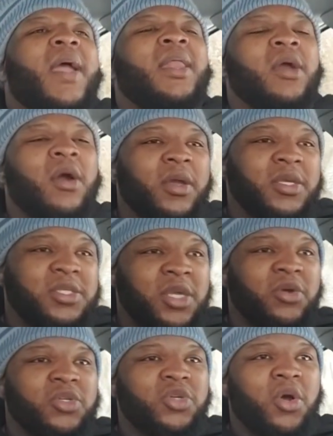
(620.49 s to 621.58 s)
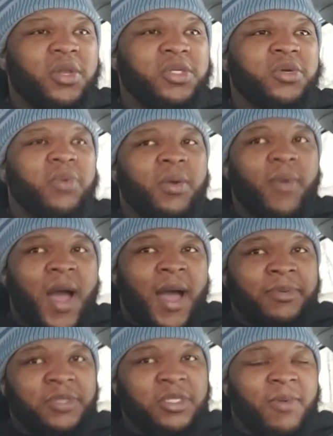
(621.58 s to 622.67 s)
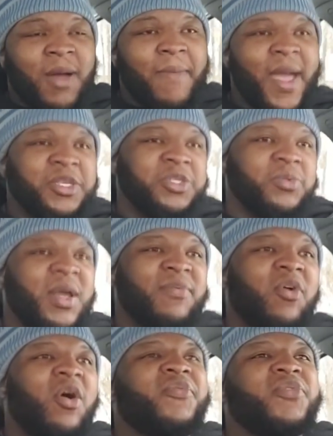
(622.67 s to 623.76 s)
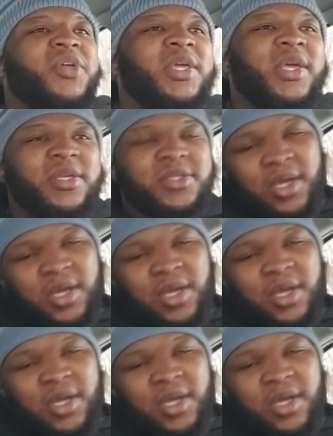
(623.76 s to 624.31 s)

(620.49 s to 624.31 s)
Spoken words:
Eddie Hearn can still control his career with options by matching whatever offer he gets.